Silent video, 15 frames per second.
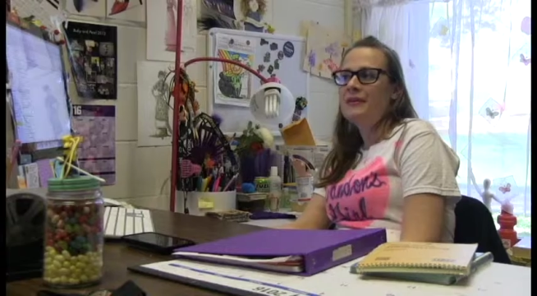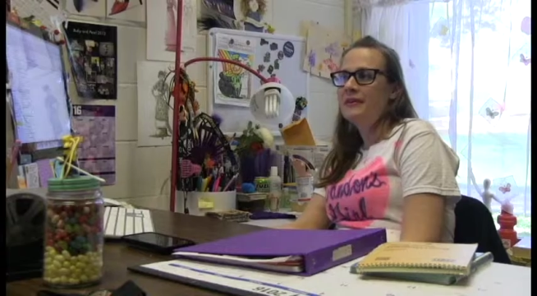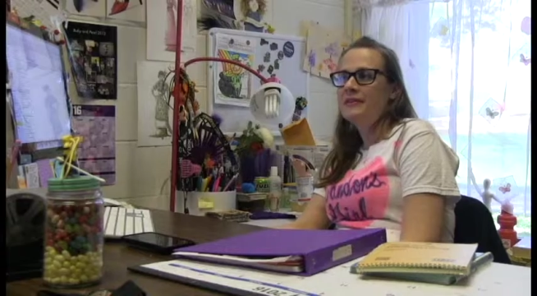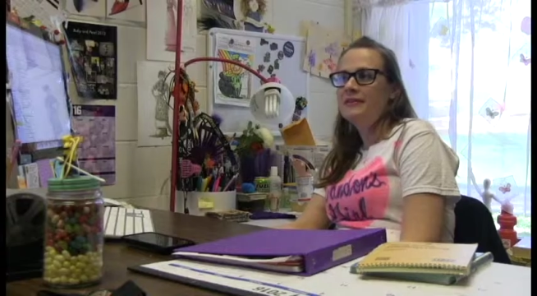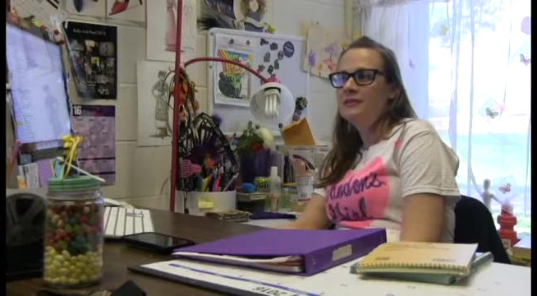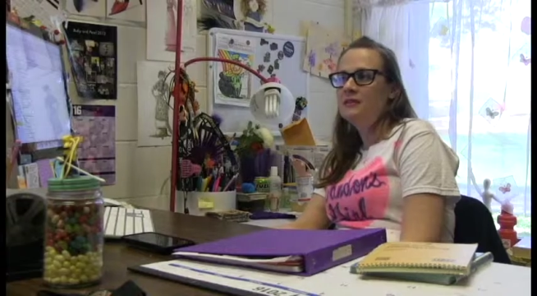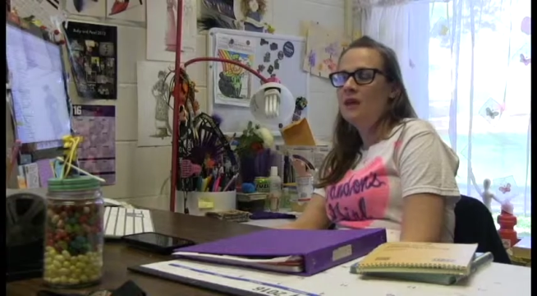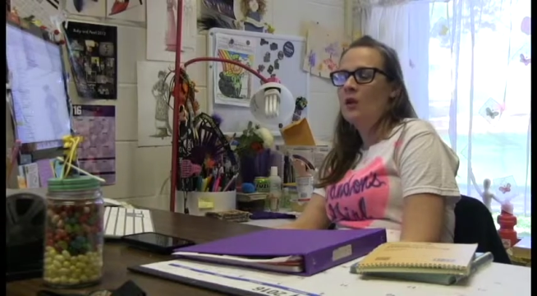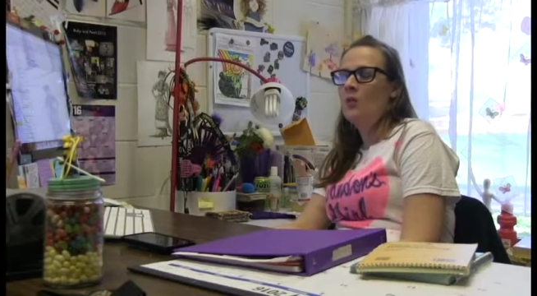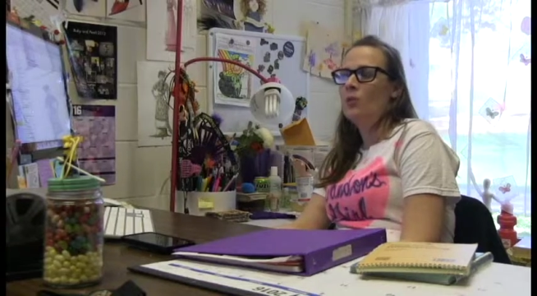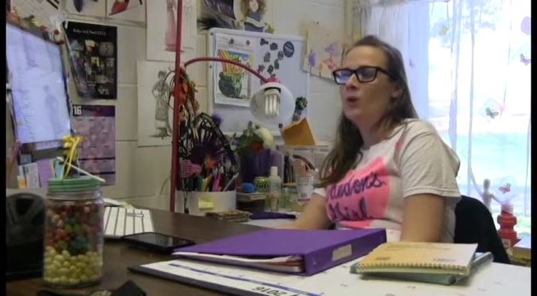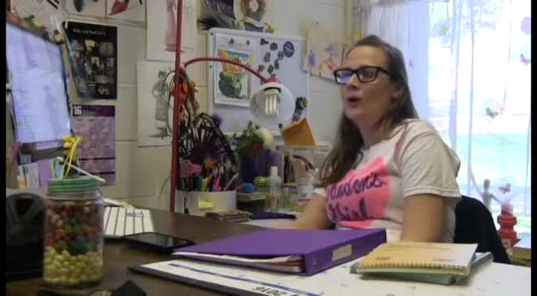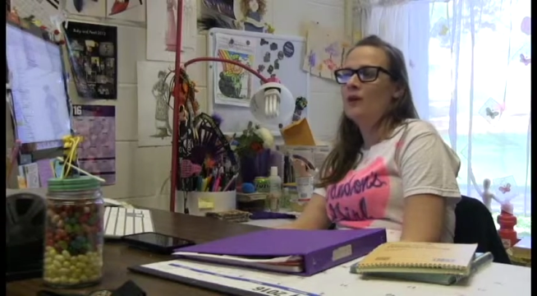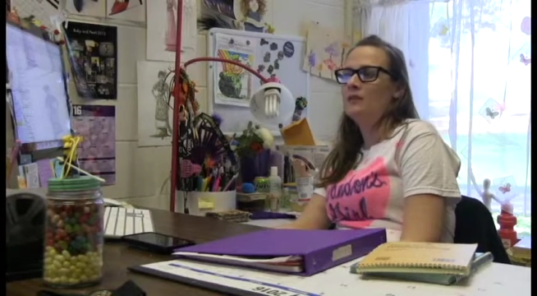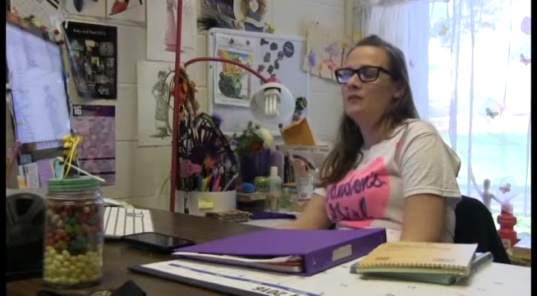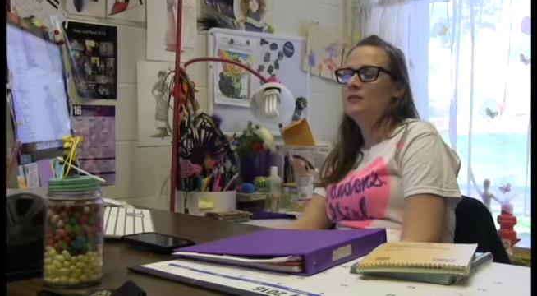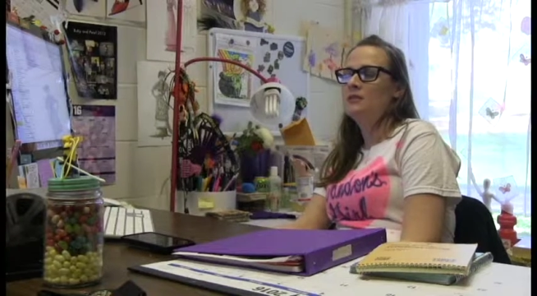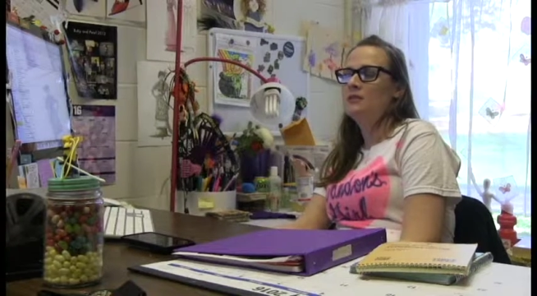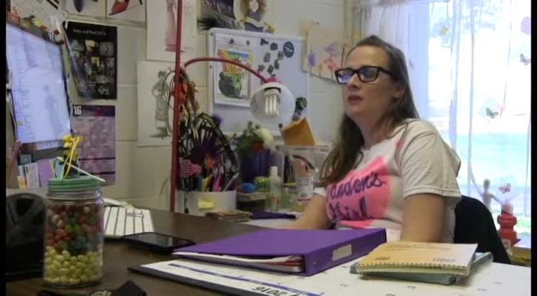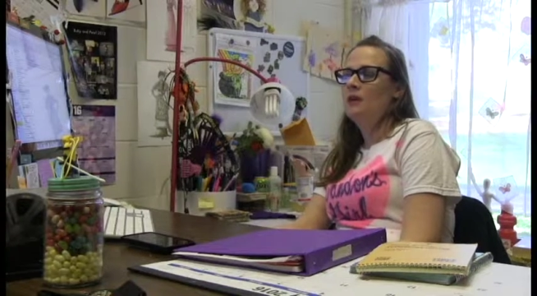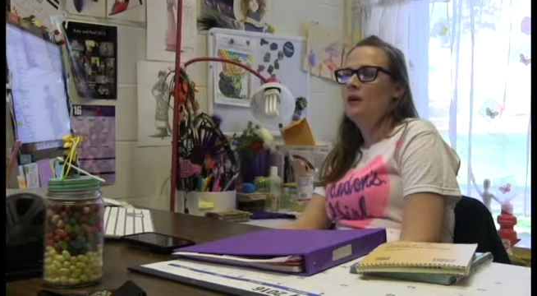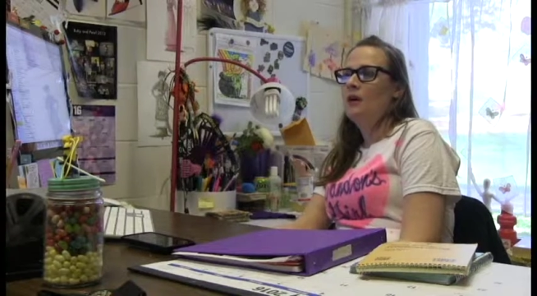is and
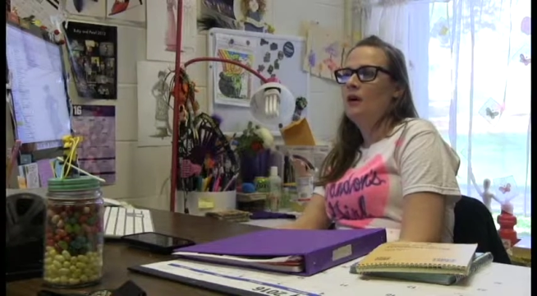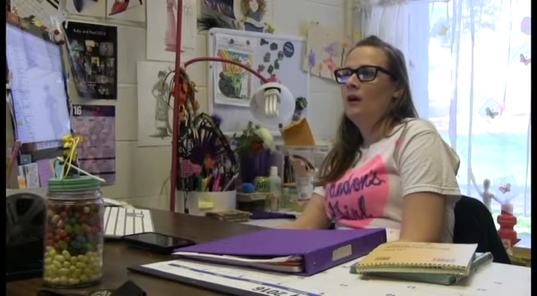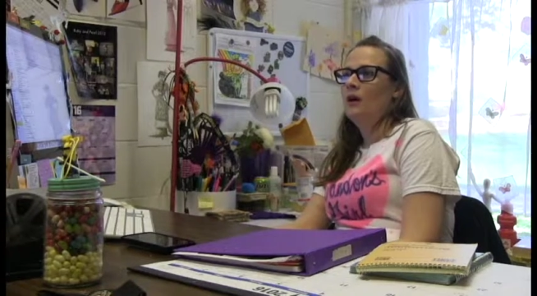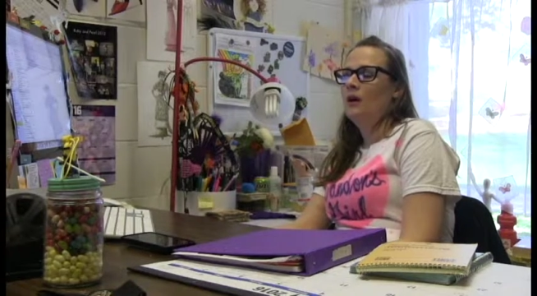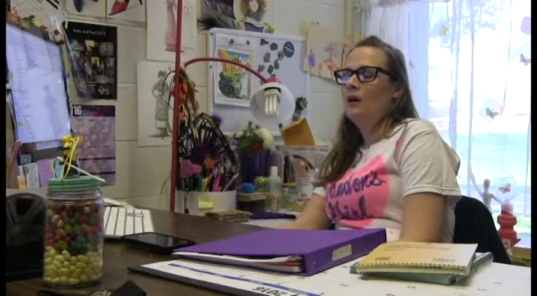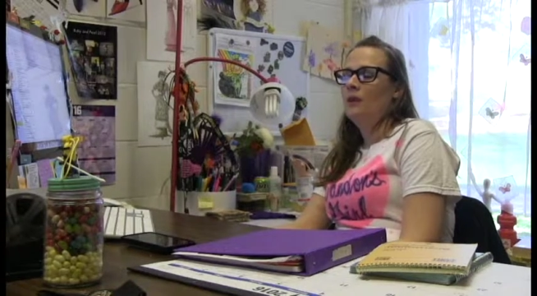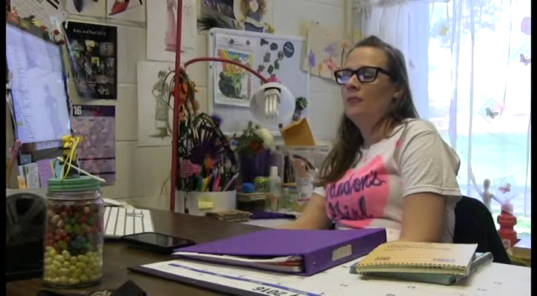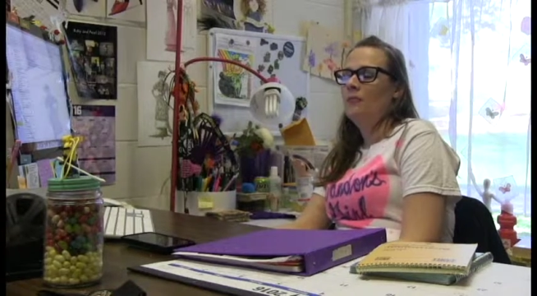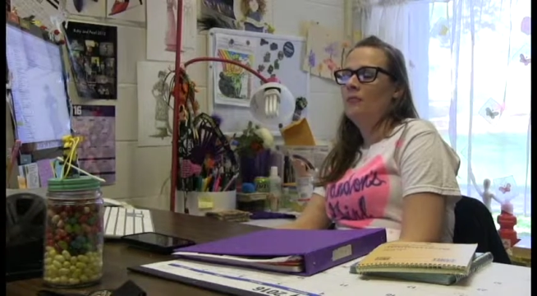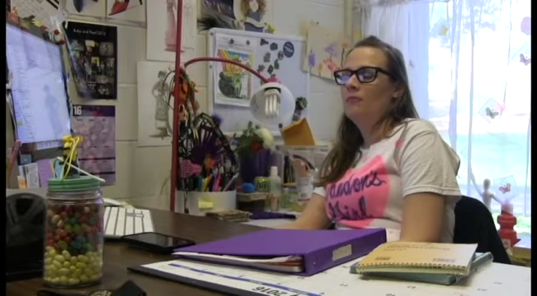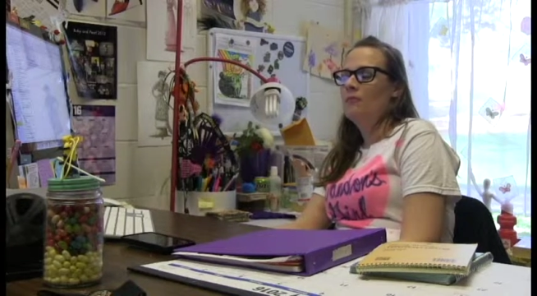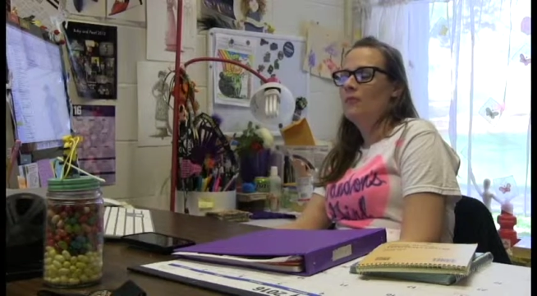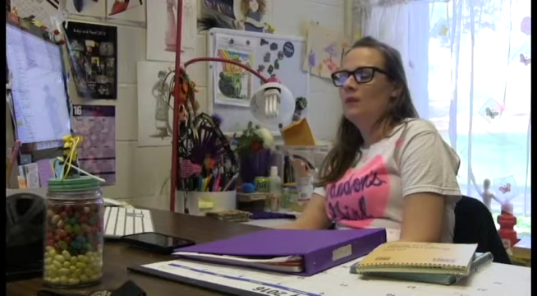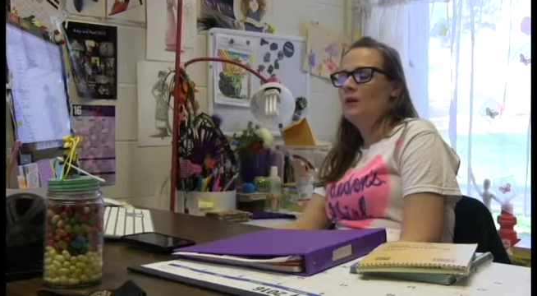what um,